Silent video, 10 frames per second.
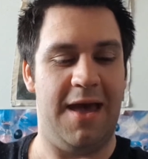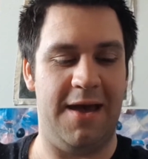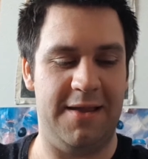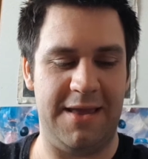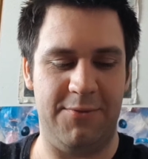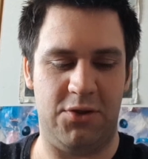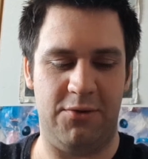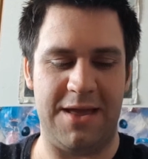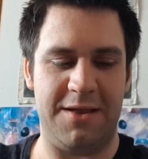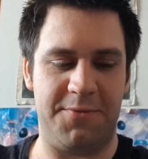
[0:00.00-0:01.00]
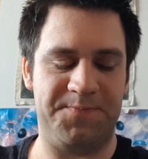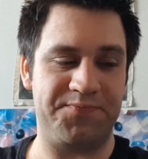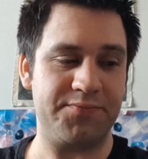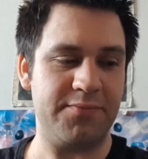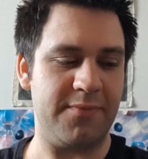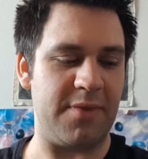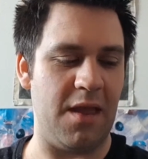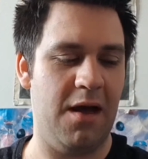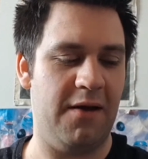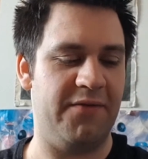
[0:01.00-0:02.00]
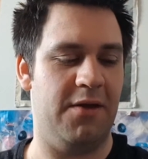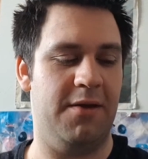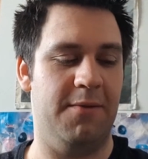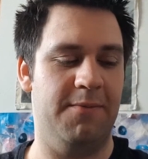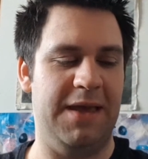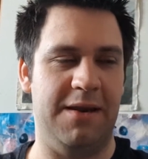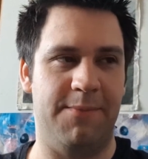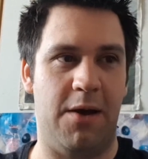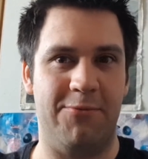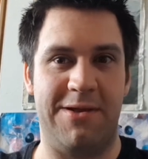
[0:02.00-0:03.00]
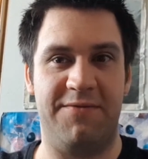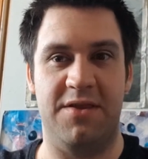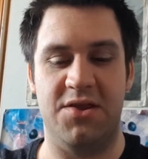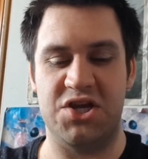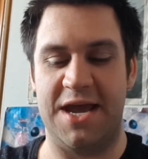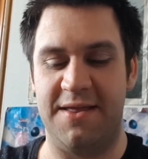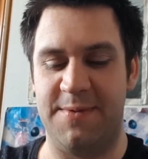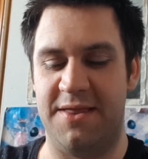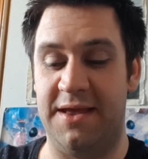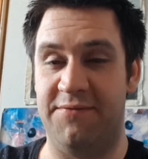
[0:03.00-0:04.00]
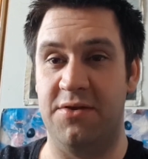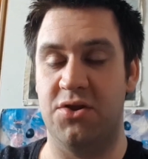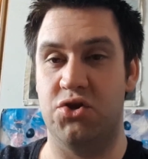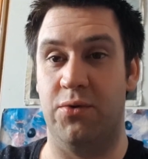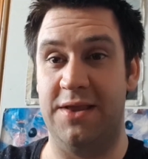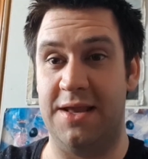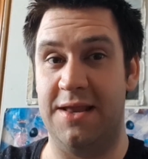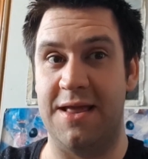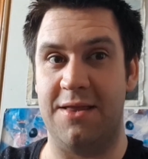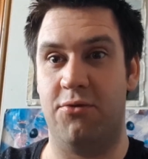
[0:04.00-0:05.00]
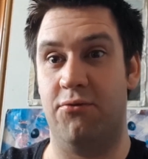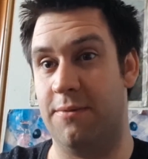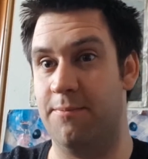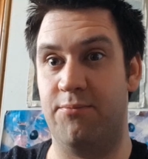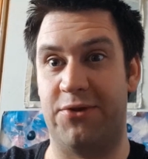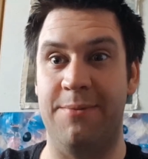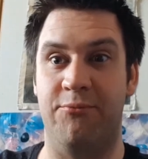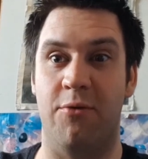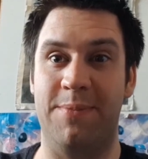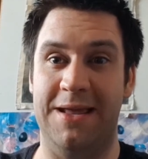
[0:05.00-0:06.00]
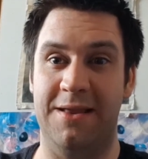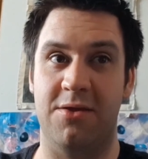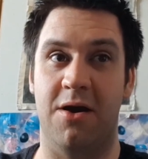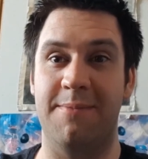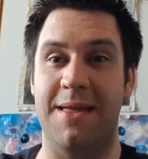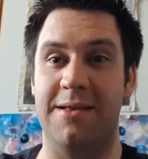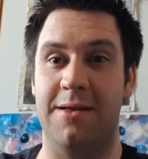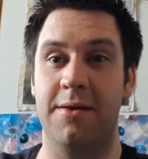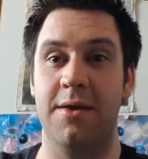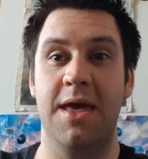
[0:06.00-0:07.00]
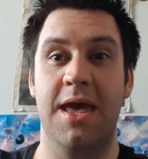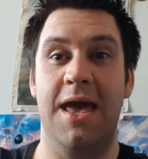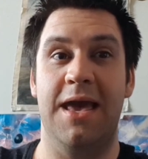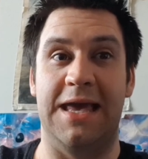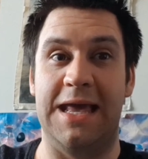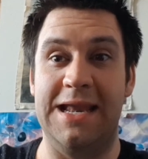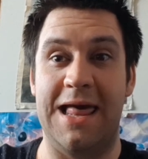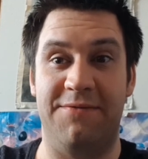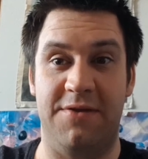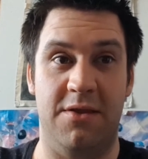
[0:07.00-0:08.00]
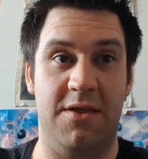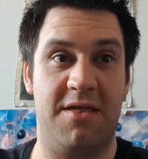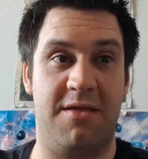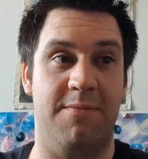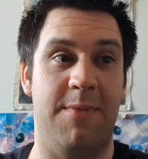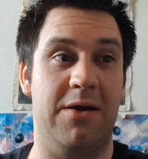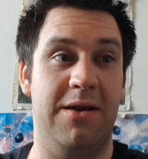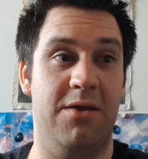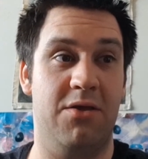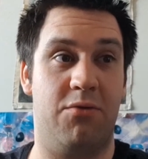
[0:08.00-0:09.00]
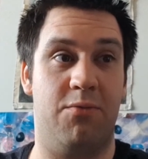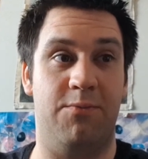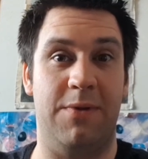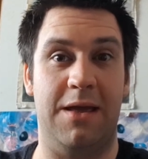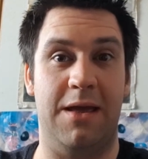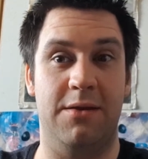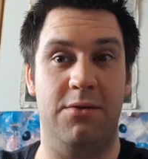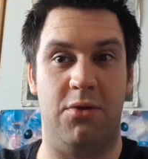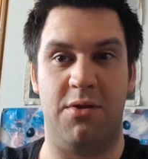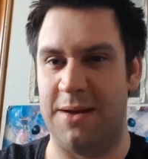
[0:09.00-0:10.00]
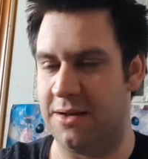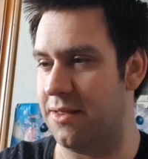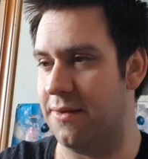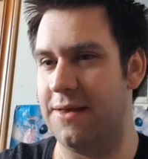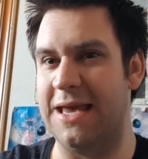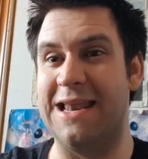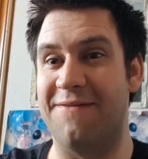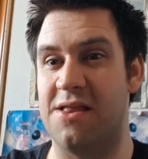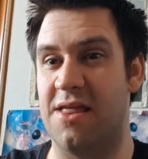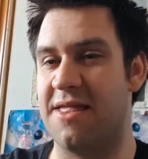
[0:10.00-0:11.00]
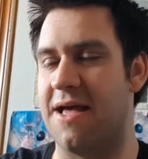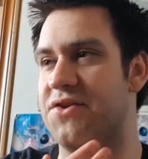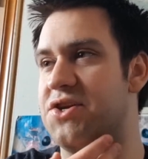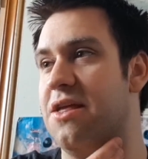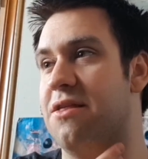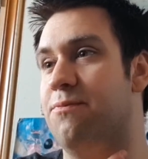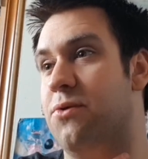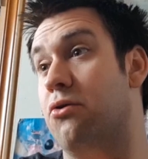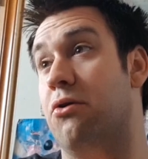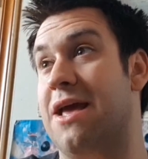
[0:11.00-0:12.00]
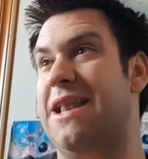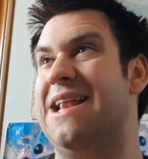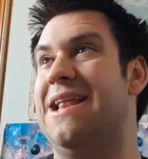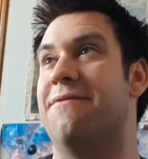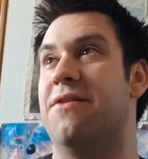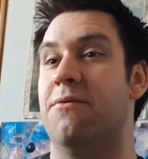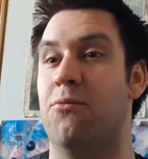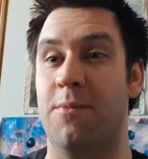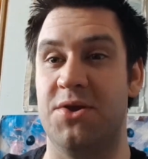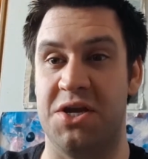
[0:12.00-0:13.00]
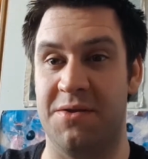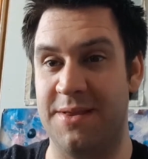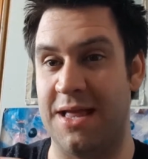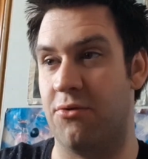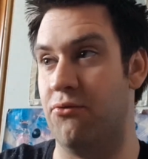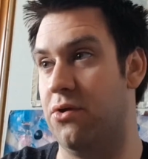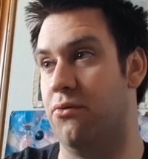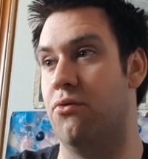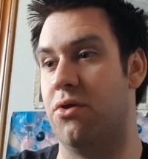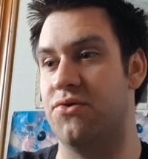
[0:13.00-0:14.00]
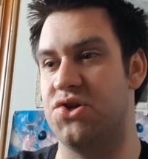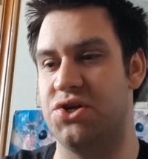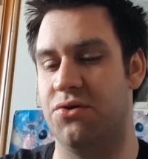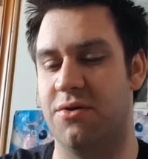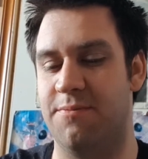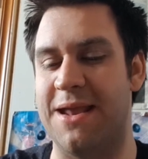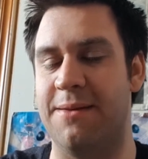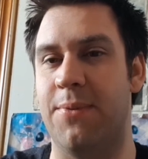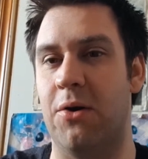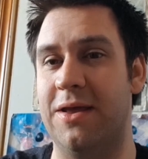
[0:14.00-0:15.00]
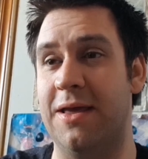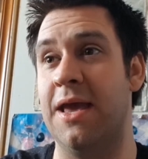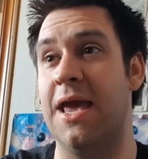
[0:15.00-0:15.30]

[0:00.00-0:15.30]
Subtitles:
They would do that after Ian and Barbara left in the chase, but Stephen joined in that story and became properly in Time Meddler. He left in the Smugglers. Not the Smugglers. He left in the Savages. Dodo technically left in the War Machines, but that story also introduced Ben and Polly.